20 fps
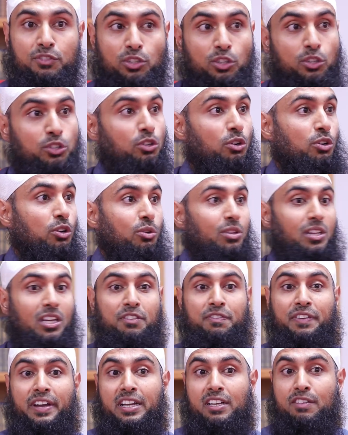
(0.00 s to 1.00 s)
so you don't know the
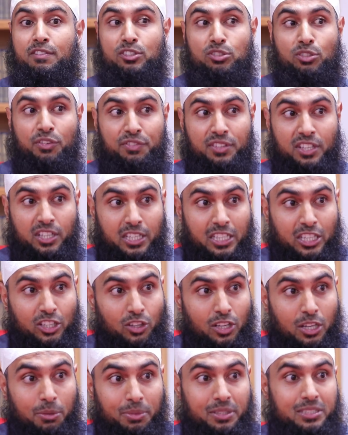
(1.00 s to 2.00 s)
effectiveness of the
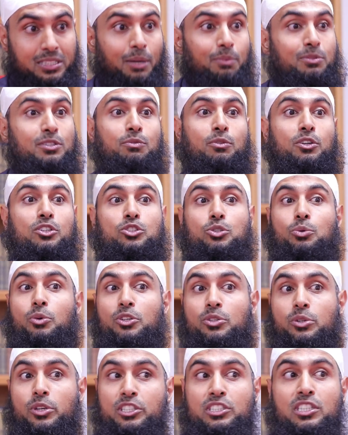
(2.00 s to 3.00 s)
curriculum in terms of what you
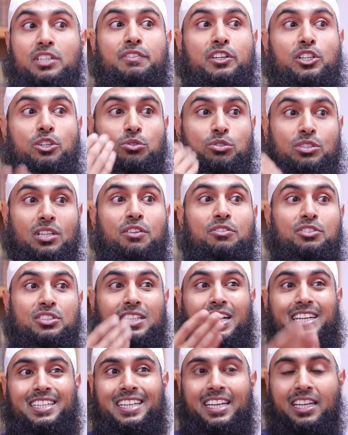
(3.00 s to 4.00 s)
want to achieve, and you
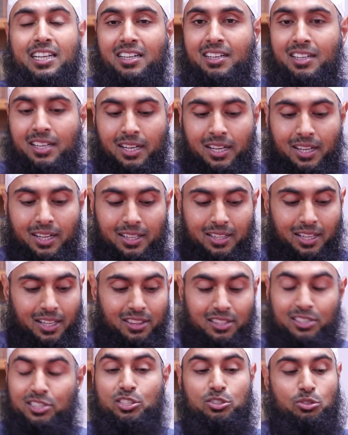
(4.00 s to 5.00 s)
self-studying,
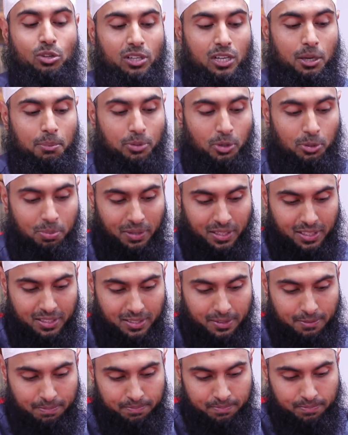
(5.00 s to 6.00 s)
then this is not
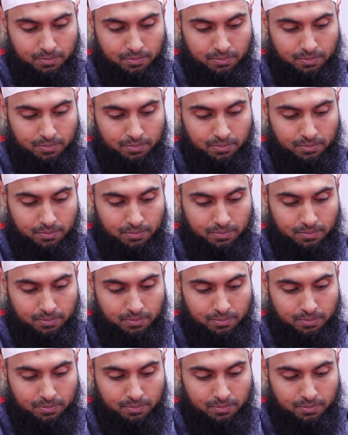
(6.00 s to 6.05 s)
appropriate.